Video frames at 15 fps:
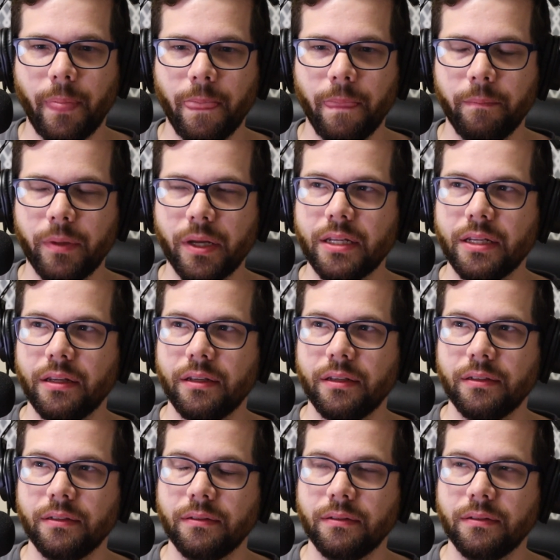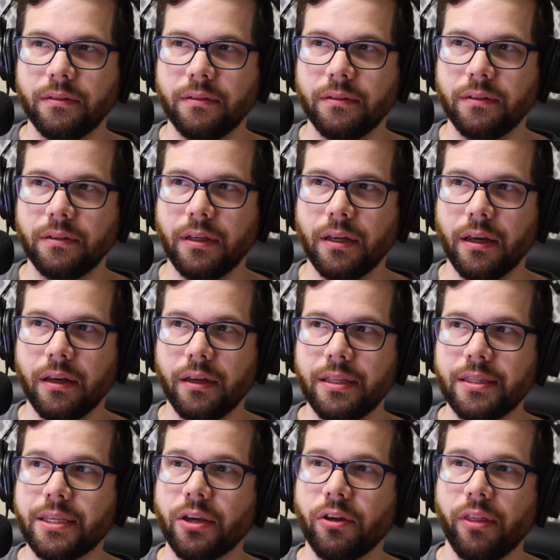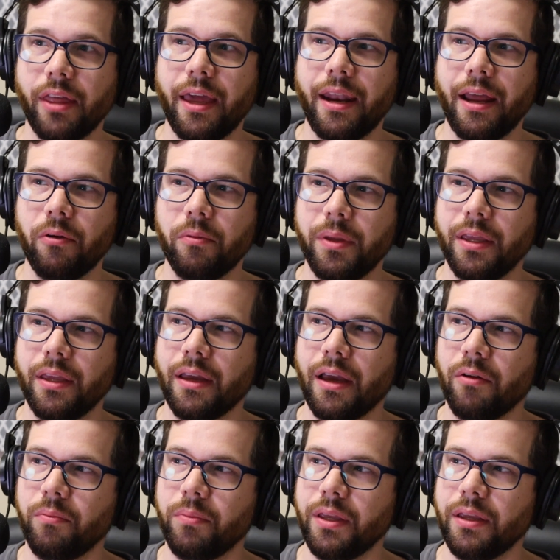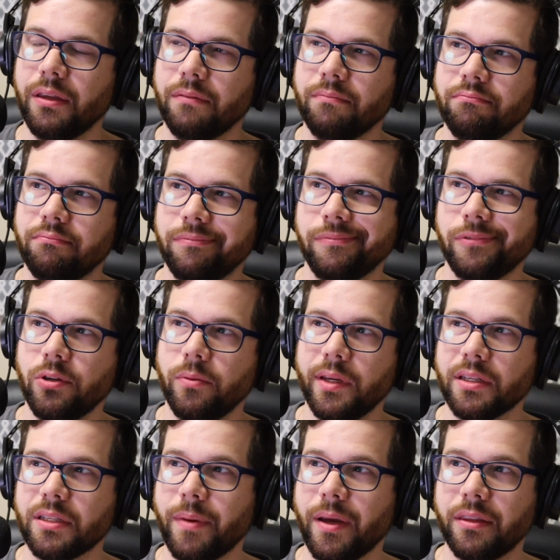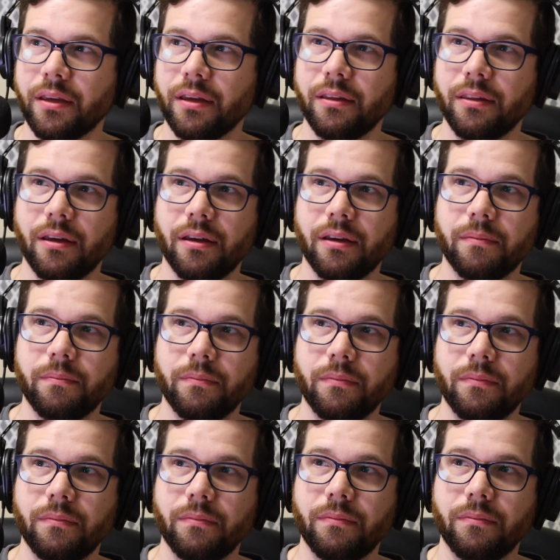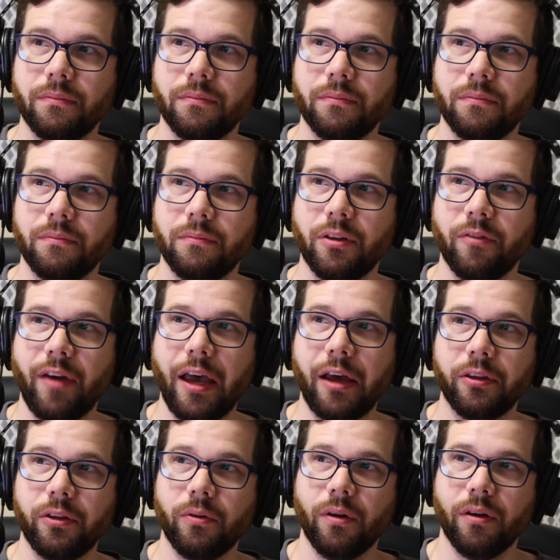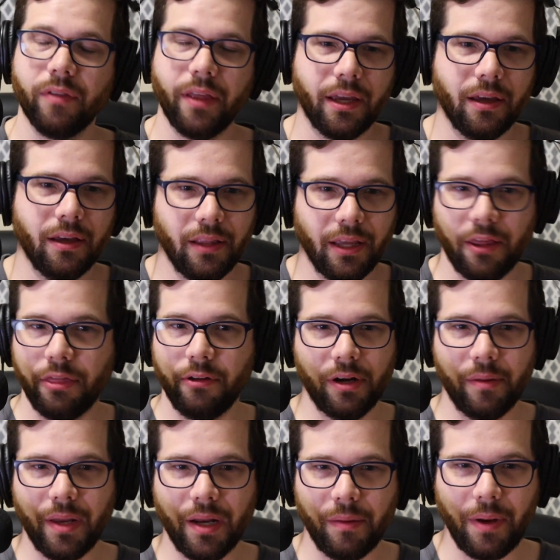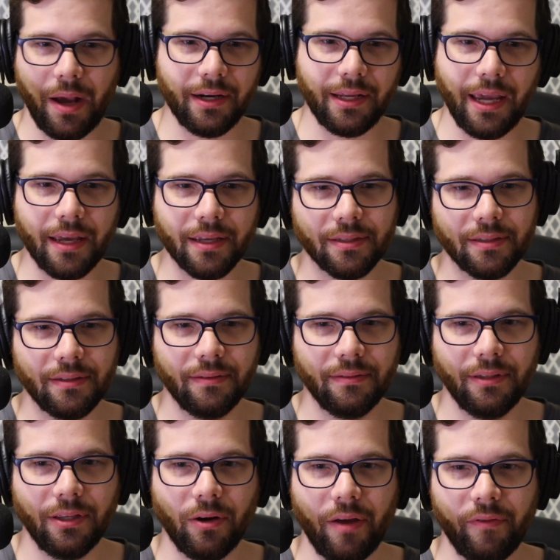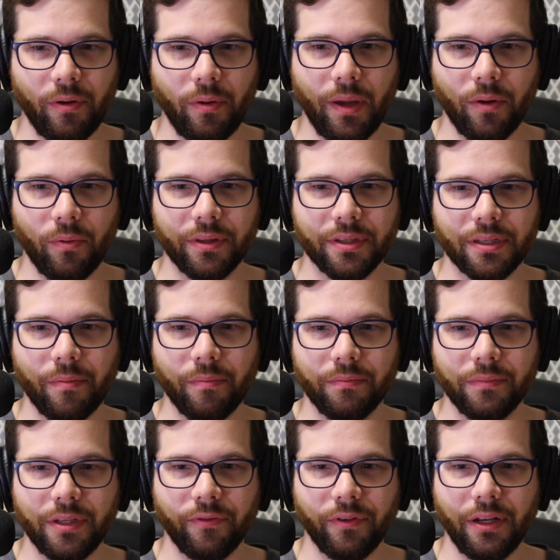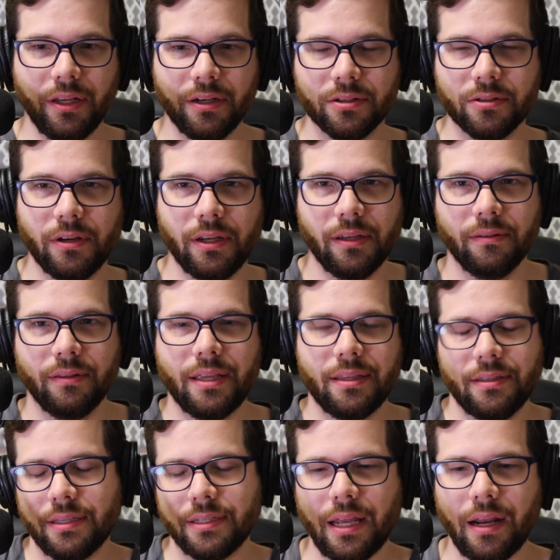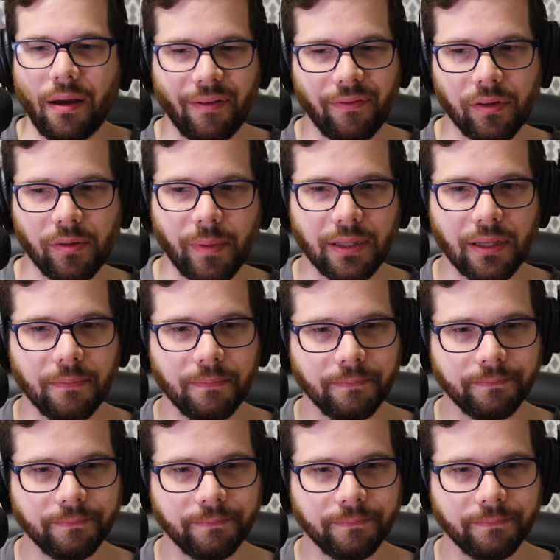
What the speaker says: But until then, I would be dubious about the value of like a 30-minute podcast, every week with some different industry. That's kind of how I feel about that.